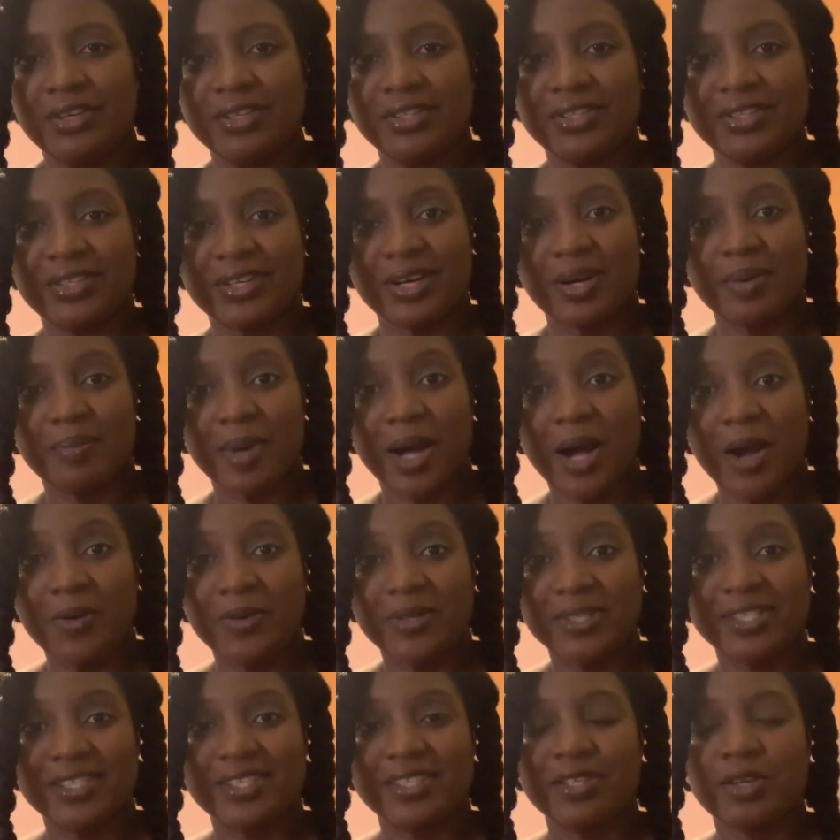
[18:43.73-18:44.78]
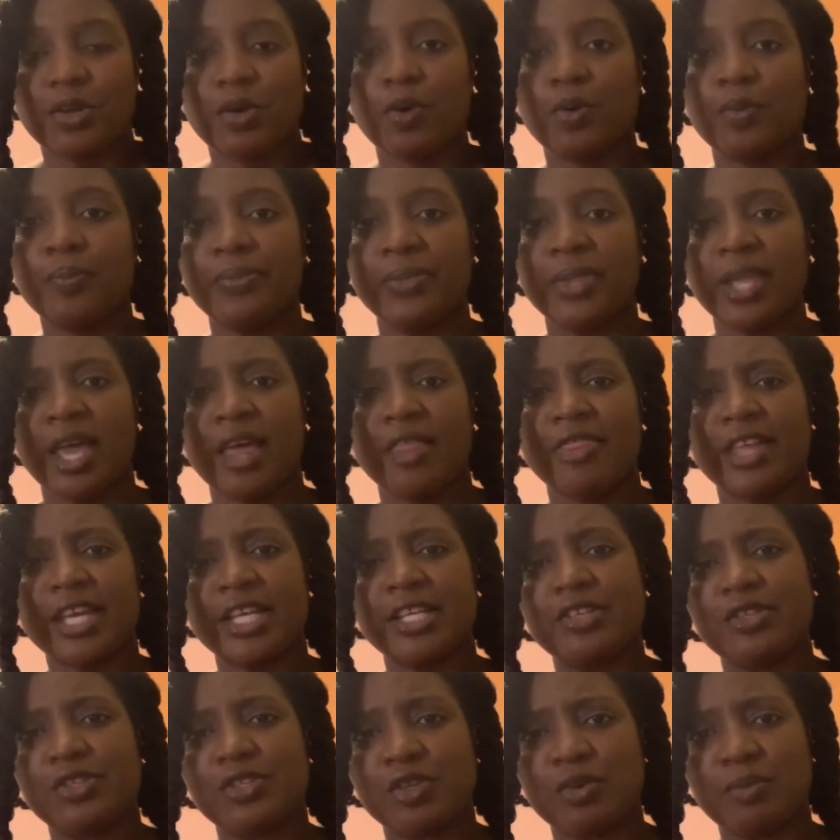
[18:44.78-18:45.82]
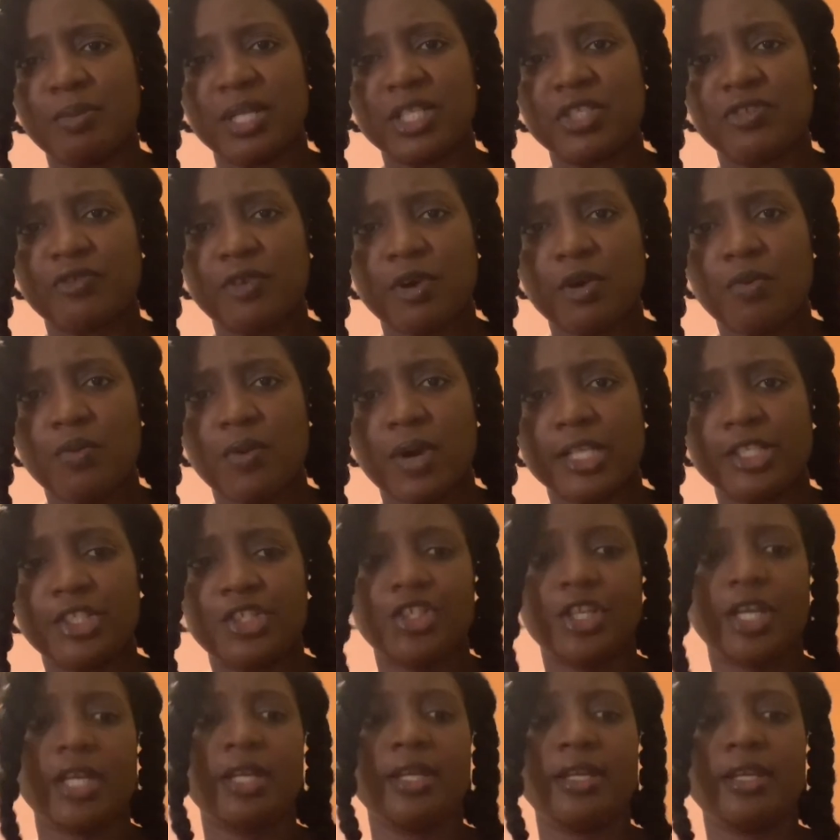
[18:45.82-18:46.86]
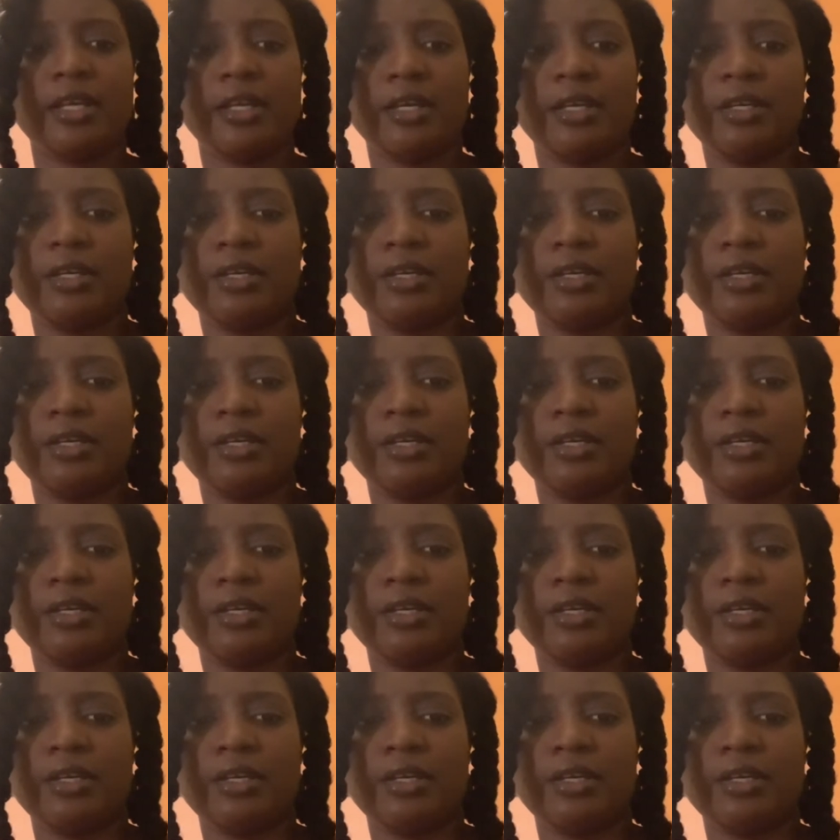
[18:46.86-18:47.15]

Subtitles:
come out. So thank you so much for watching.